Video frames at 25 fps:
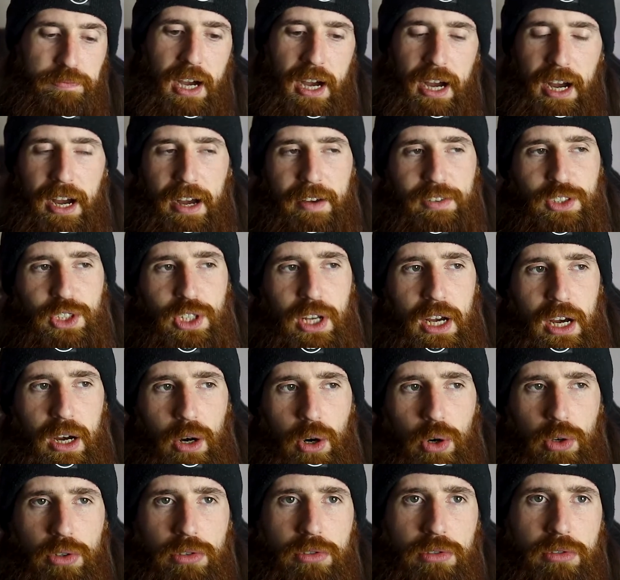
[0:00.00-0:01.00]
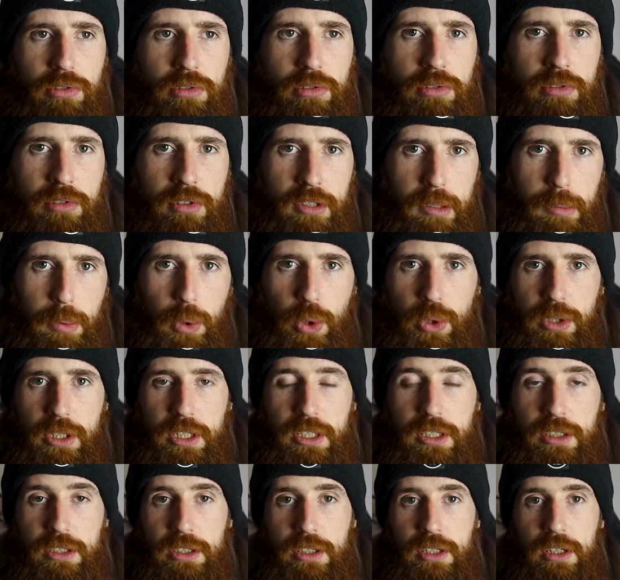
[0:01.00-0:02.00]
I have sat on the
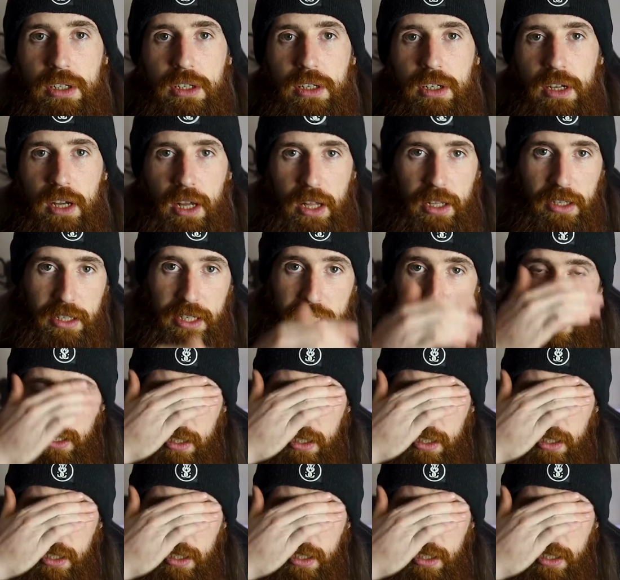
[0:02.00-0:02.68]
Boulies Elite,